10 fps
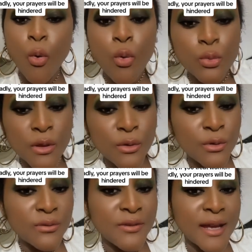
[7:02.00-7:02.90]

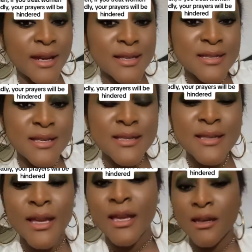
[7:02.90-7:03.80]
withhold finances,
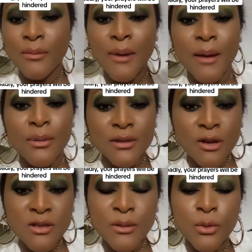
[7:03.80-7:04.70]
the Bible
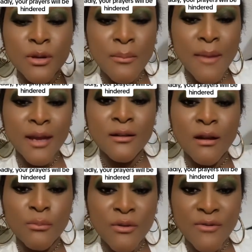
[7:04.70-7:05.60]
talks about the man
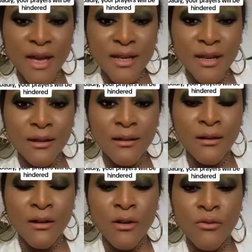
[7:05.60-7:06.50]
not providing
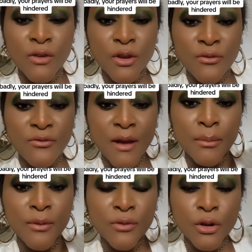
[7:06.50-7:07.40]
for their
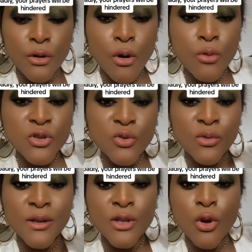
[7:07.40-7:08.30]
family, for their
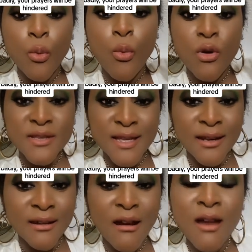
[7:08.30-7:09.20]
household. You're worse than
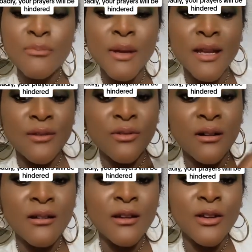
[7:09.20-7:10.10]
an
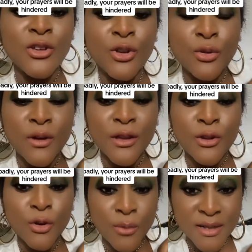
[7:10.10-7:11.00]
unbeliever.
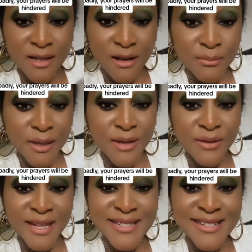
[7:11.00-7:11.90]
You know what an
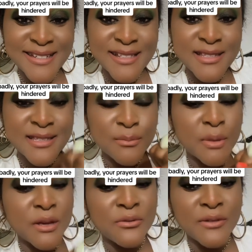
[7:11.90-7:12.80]
unbeliever entails?
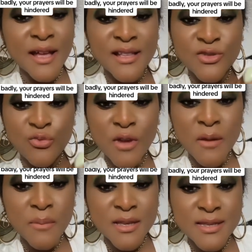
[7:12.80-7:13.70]
Pedophiles,
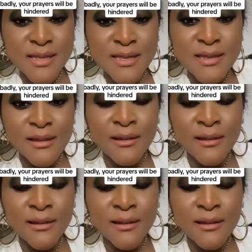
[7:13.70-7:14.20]
rapists,